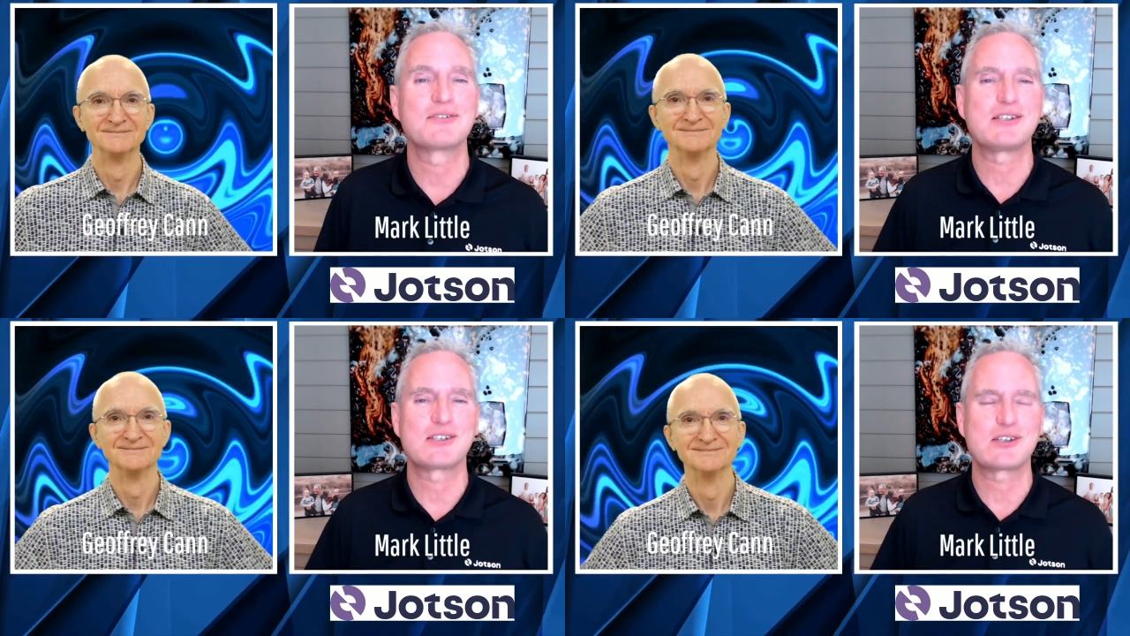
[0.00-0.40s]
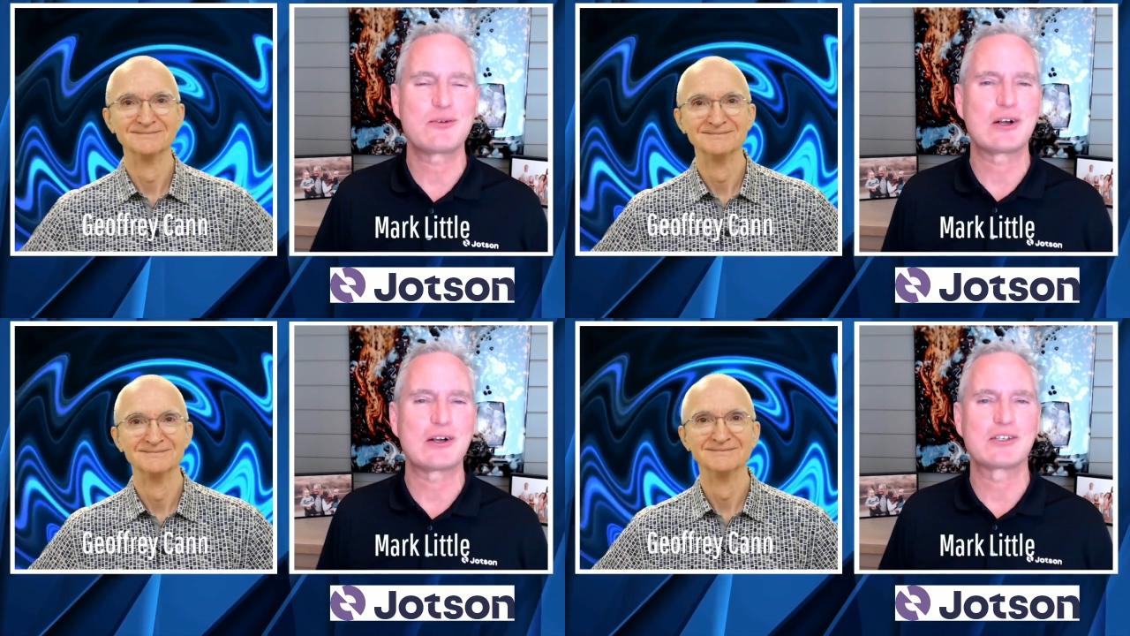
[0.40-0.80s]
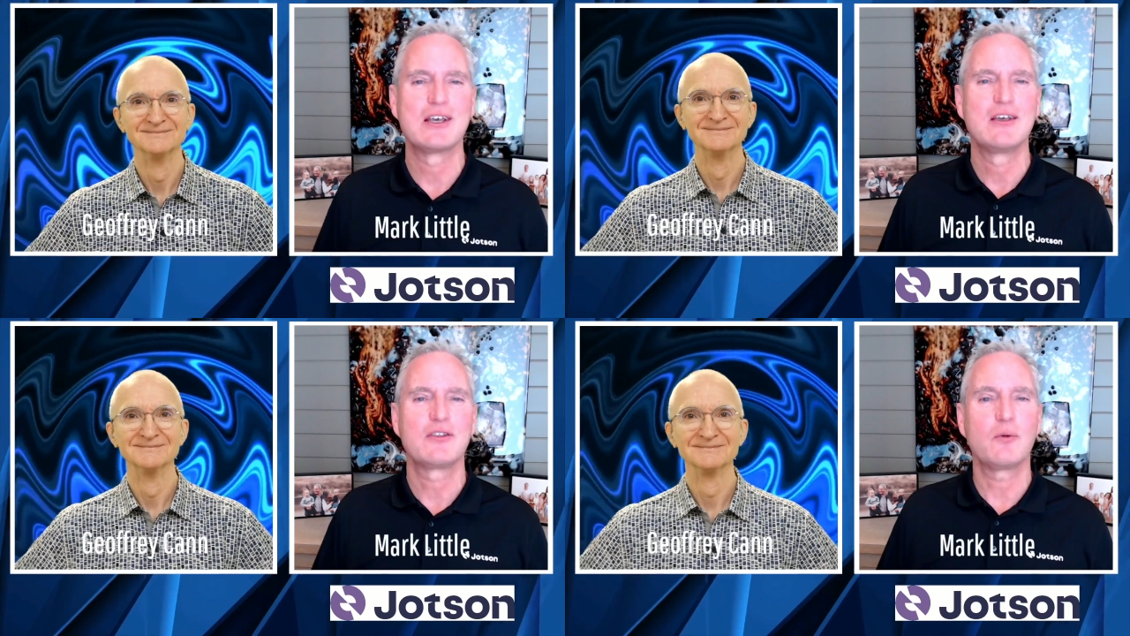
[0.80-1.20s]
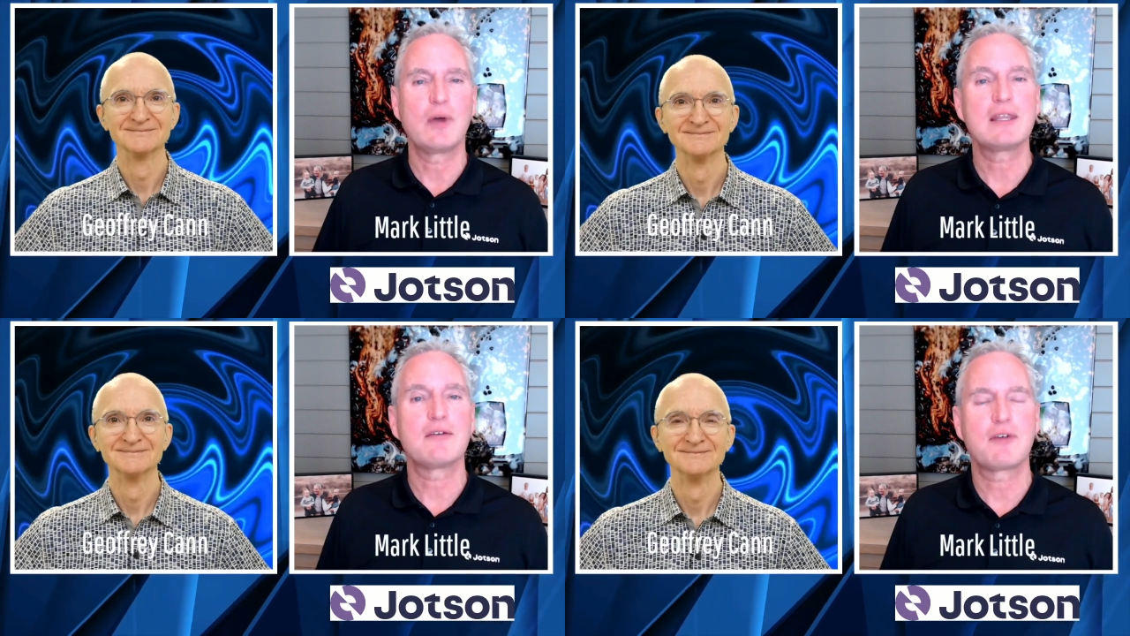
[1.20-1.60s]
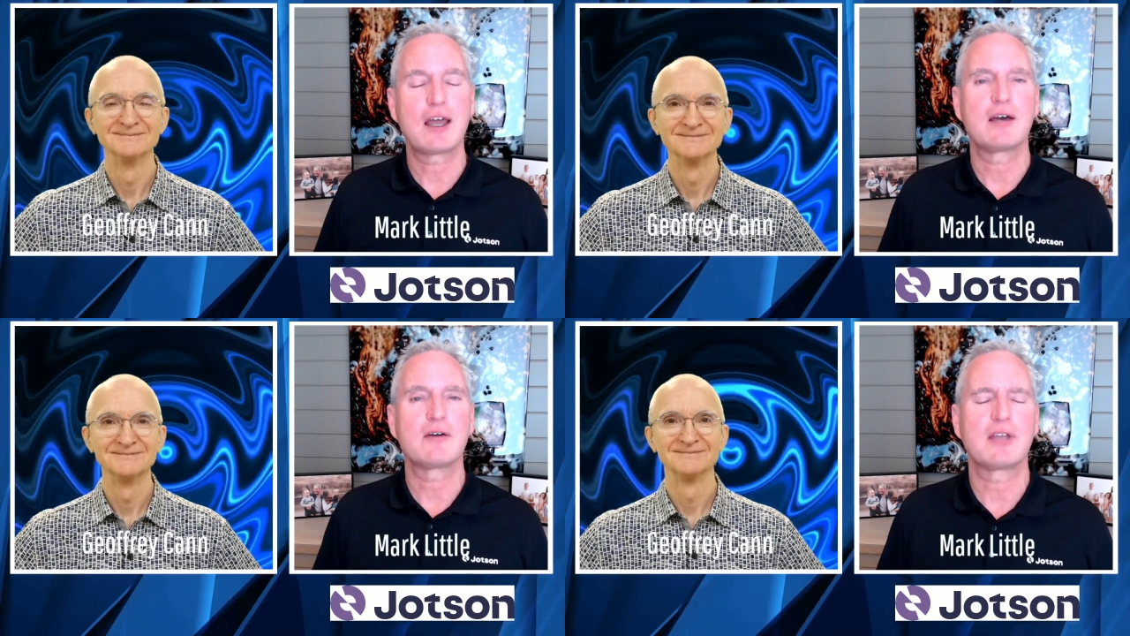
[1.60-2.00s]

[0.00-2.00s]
Speaker 1: of consumers, the way they find